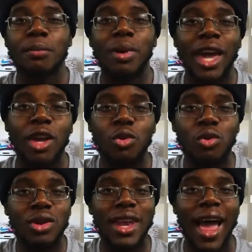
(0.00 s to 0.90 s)
the paint
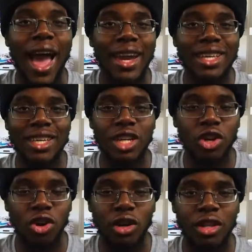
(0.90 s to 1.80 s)
will not get
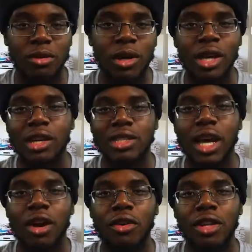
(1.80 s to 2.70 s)
on them, because
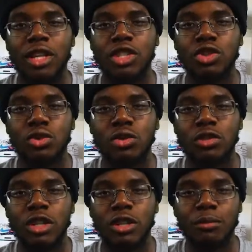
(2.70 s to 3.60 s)
on these
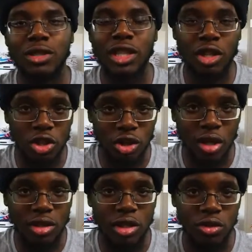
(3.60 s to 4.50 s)
shoes in particular I
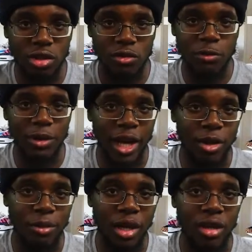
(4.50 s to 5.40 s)
was going to do some
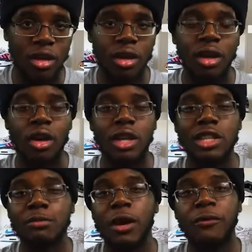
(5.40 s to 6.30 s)
splatter paint. And
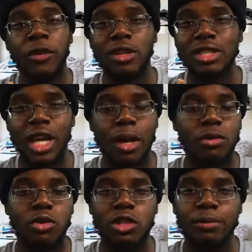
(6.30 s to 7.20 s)
this is my first time
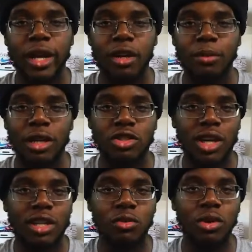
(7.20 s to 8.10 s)
doing splatter paint, so
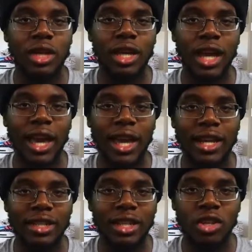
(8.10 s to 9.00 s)
I didn't want to get
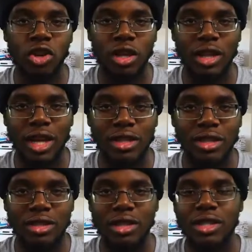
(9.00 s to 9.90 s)
anything on the
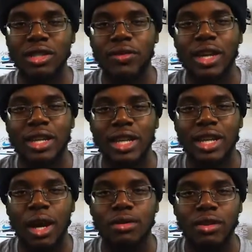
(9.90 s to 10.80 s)
laces, because if I
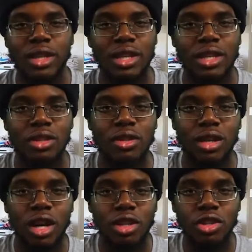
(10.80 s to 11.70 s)
did, I was going to have to either
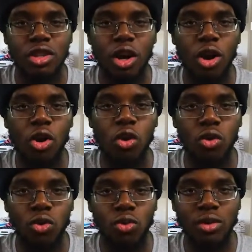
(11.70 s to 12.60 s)
color the
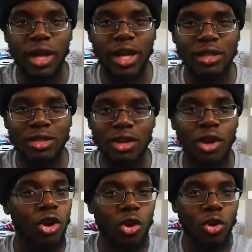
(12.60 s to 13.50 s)
whole lace
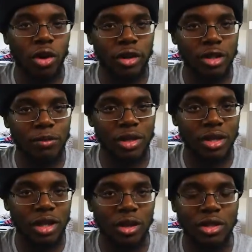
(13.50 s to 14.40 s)
or
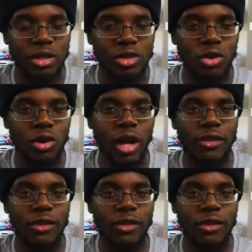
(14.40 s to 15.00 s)
completely go to the store and